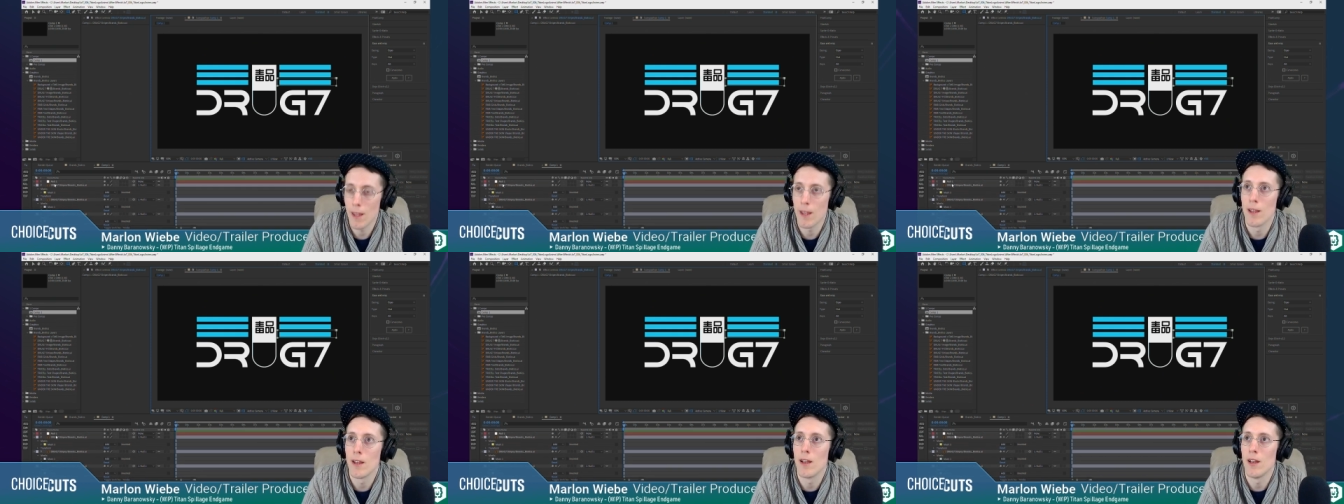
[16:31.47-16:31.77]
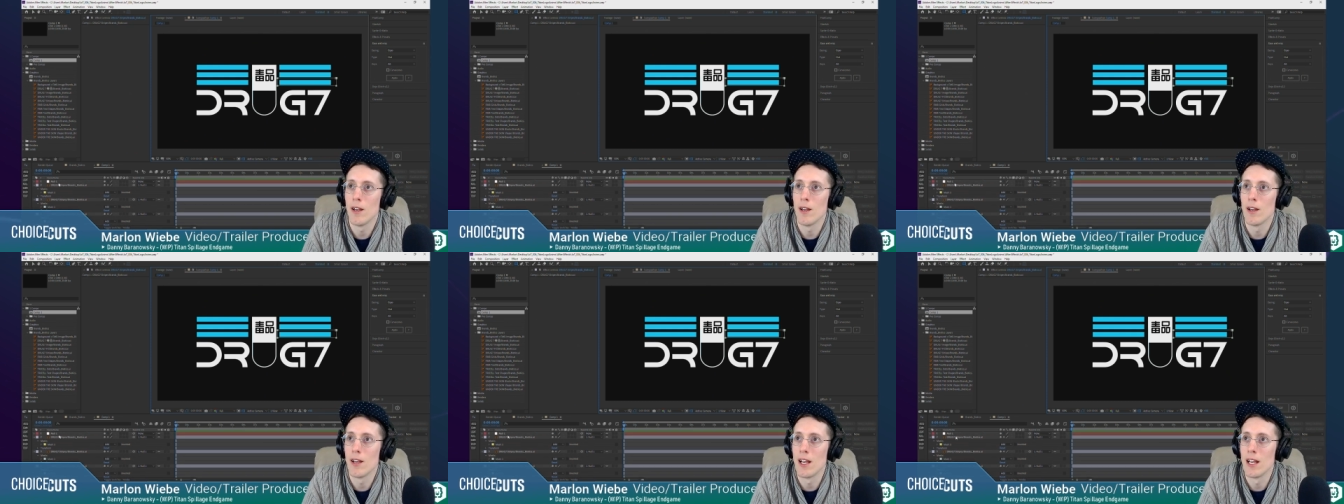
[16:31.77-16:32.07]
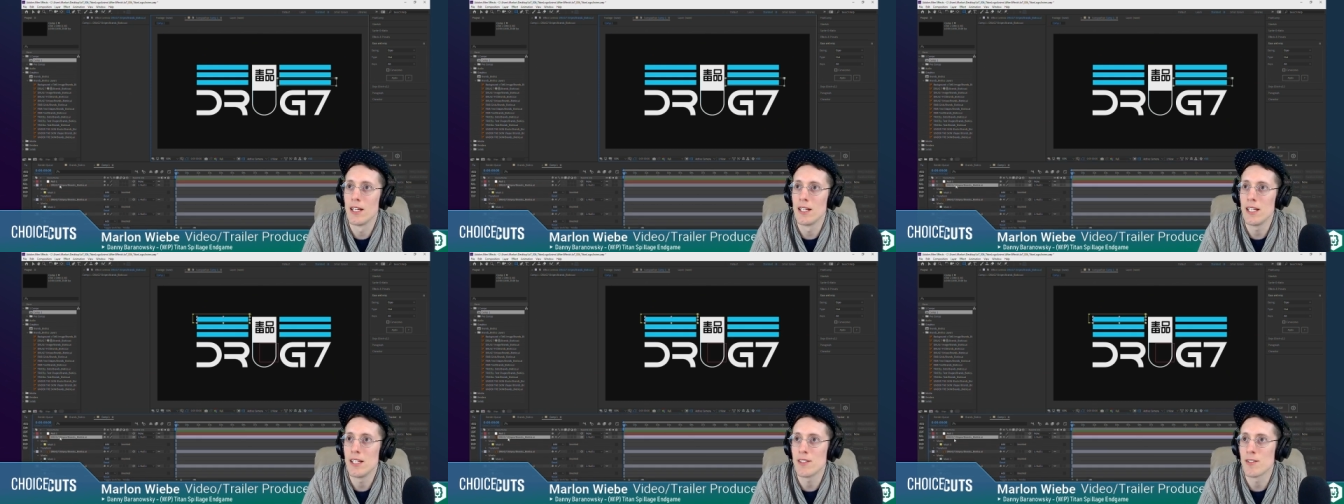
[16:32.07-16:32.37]

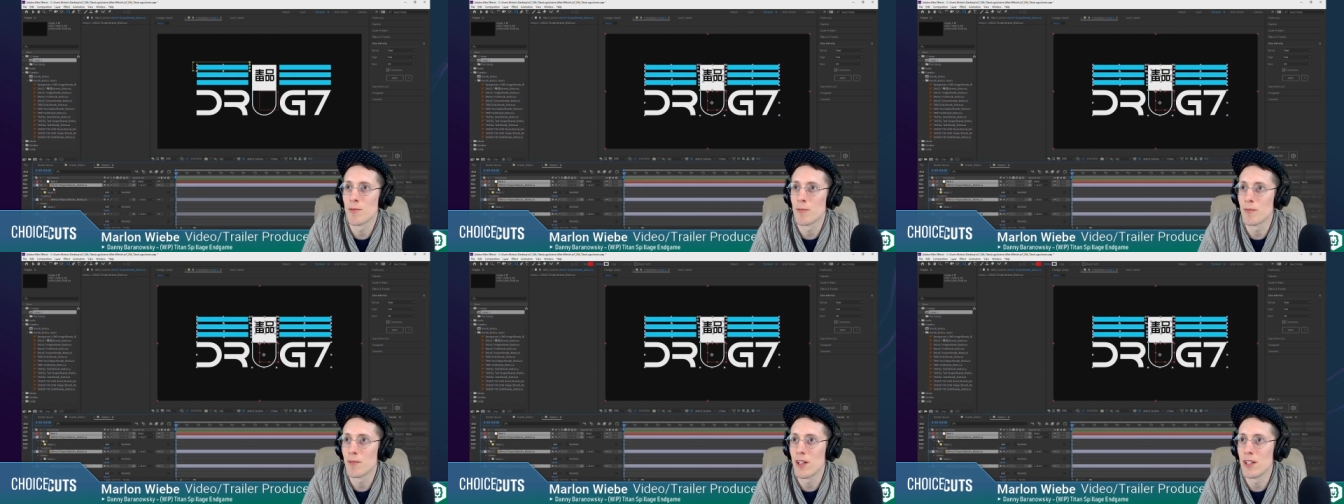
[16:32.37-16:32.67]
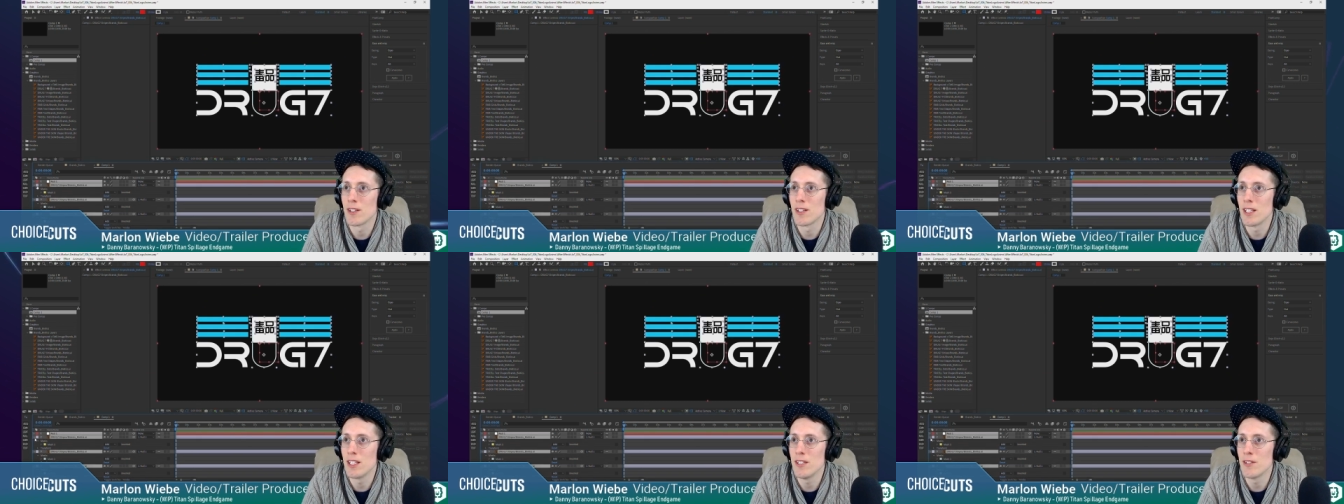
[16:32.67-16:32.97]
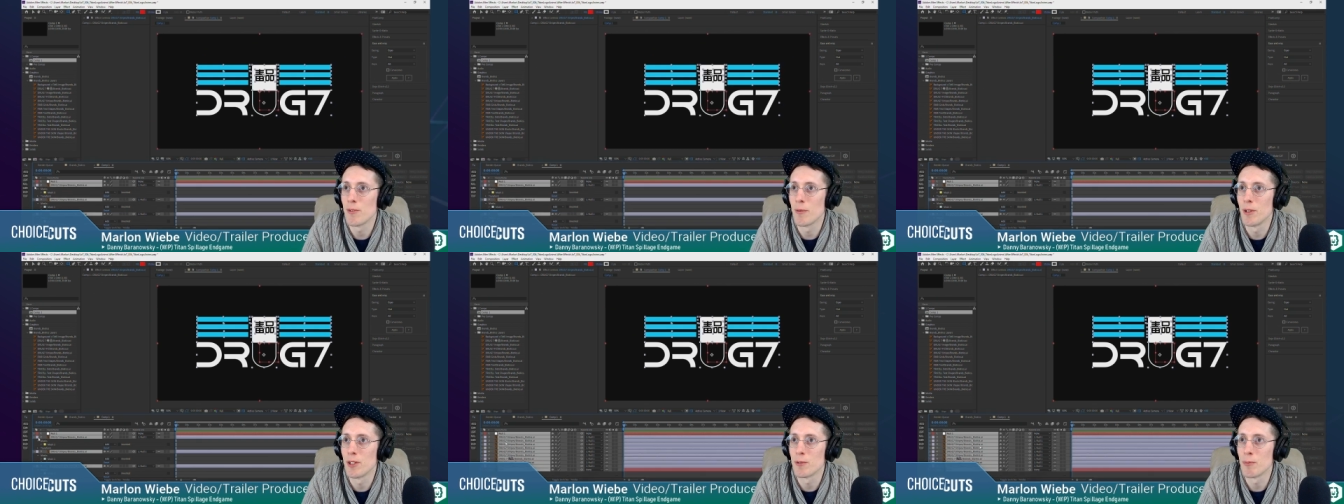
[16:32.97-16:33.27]
And the Ease
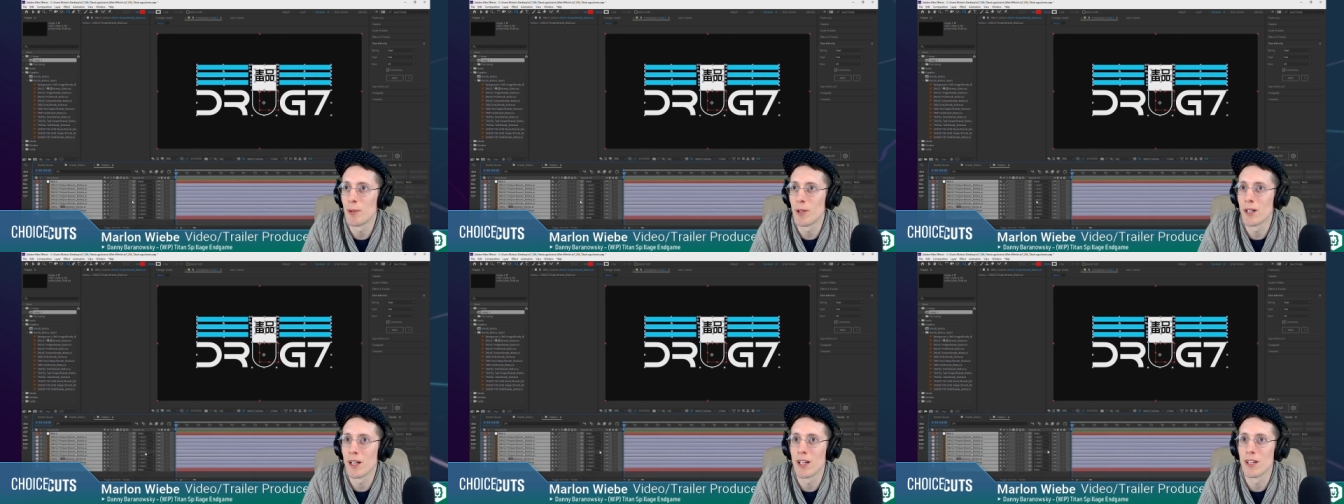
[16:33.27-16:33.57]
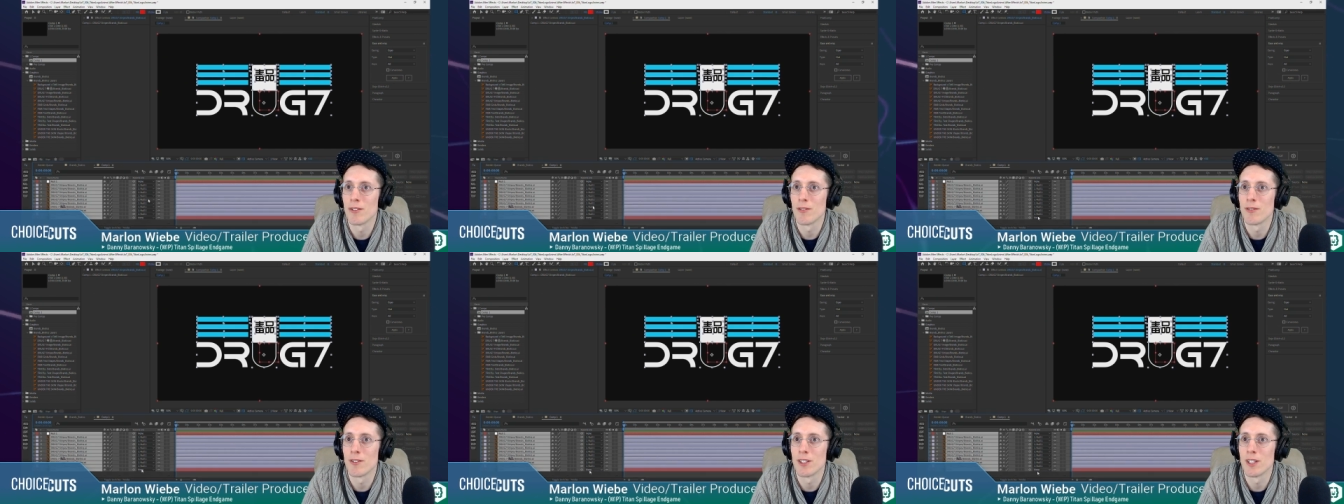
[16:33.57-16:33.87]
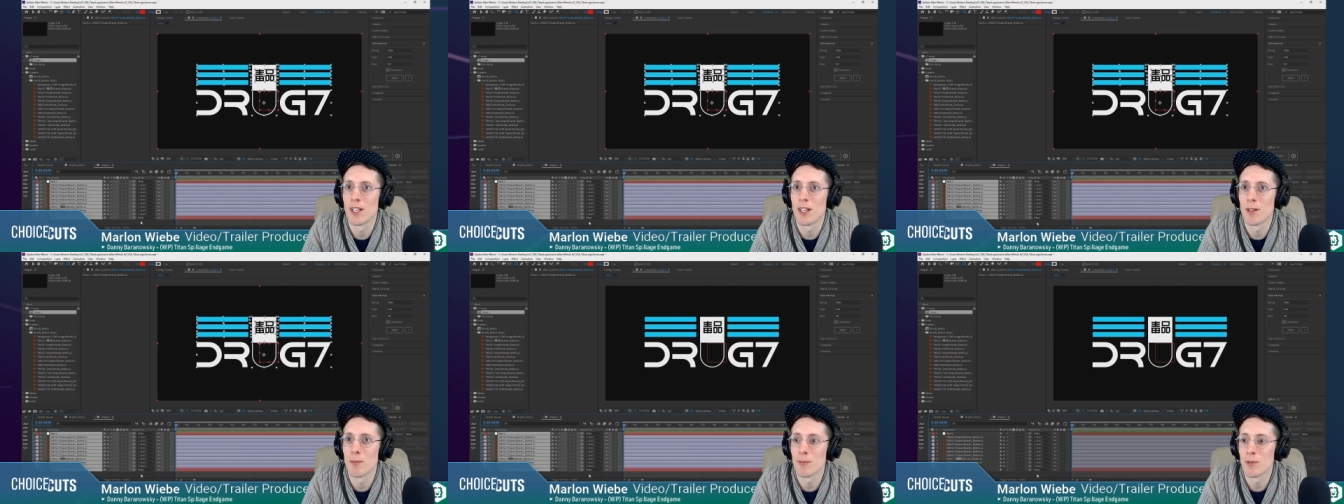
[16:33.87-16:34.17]
and Wiz plugin really
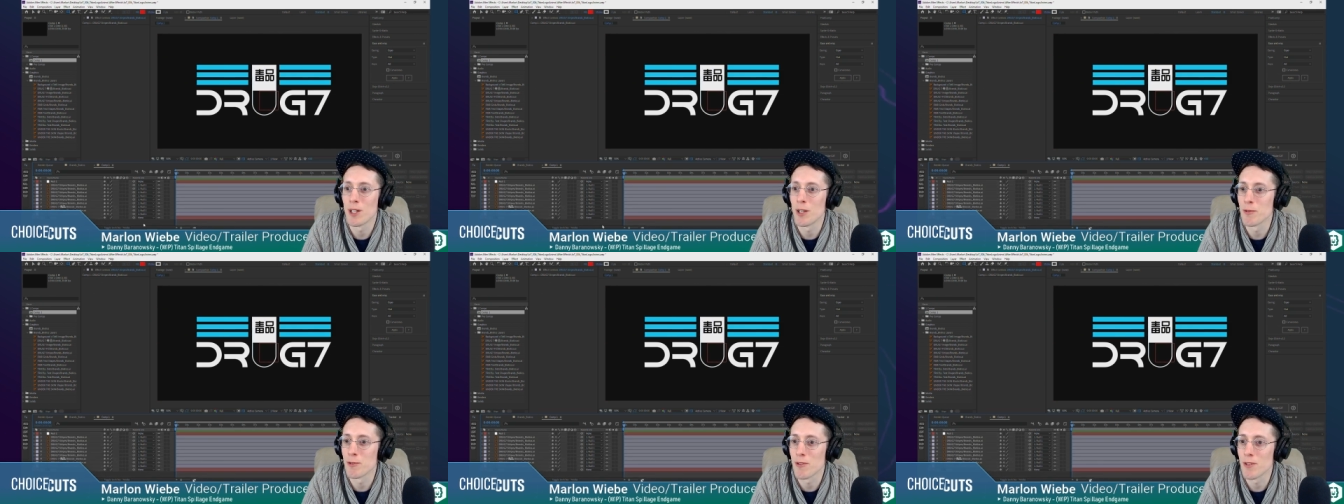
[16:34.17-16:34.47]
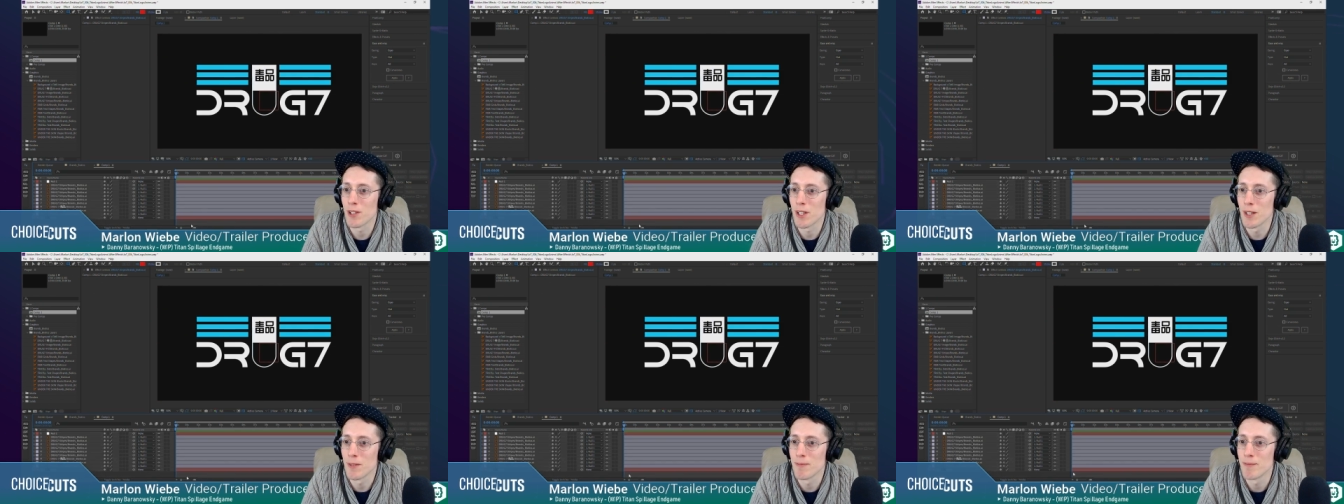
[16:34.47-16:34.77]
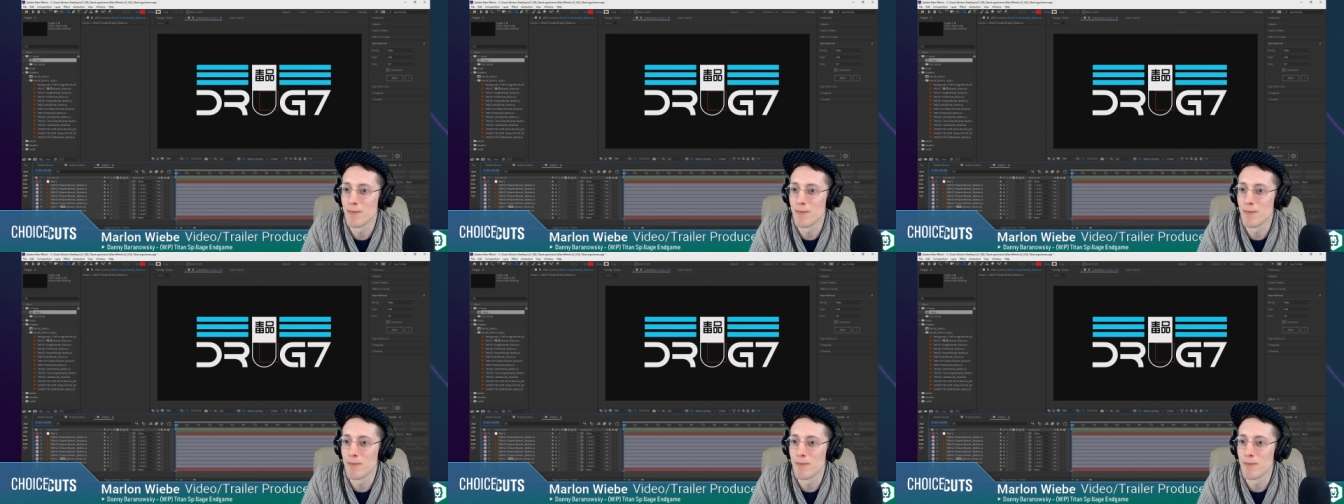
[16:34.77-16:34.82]
helps with that.